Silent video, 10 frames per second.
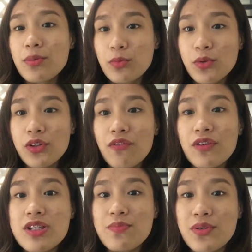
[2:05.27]
the mood of
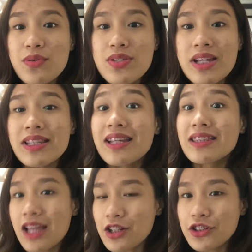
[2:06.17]
its muse and the
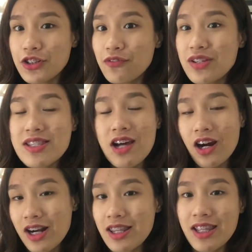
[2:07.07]
intention of its
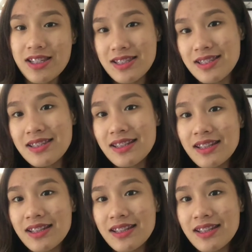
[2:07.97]
artist.